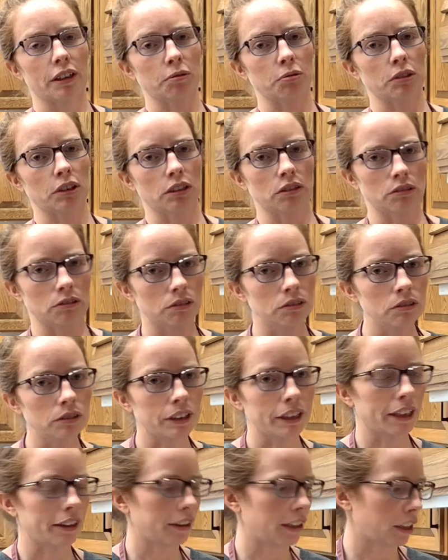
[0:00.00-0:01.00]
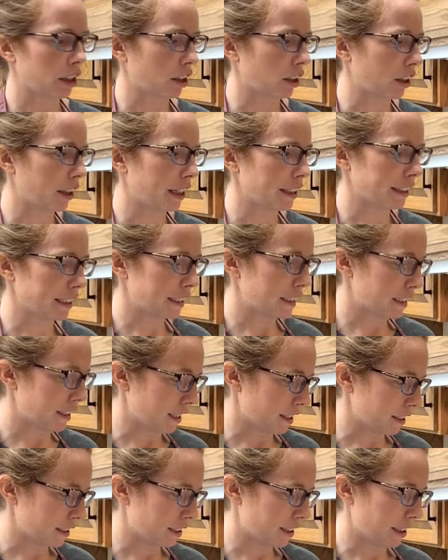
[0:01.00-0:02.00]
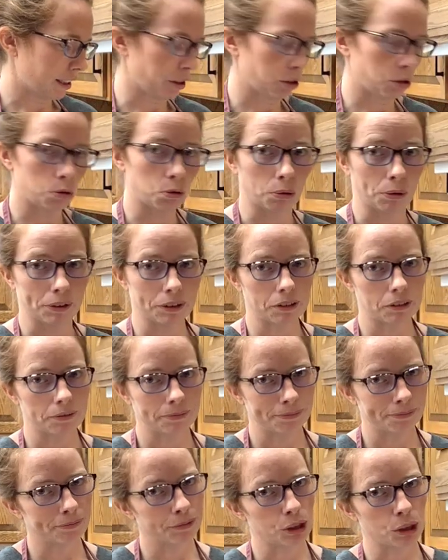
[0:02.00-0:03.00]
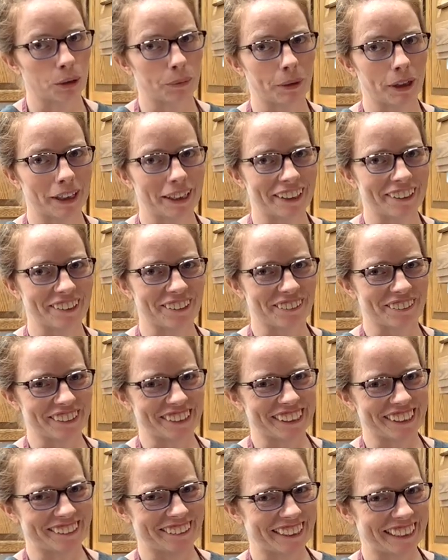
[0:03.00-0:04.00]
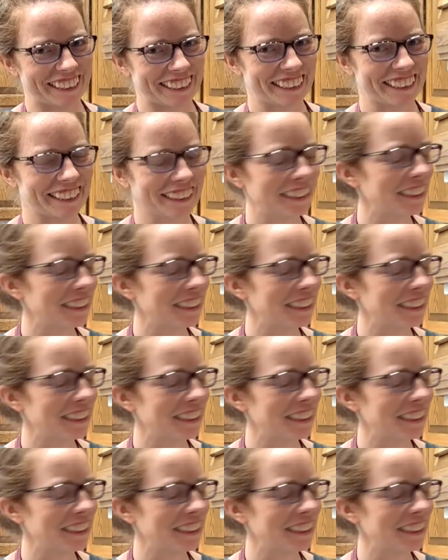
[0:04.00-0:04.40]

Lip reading: it will get thicker as it sits and cools. So I'm not going to overdo it.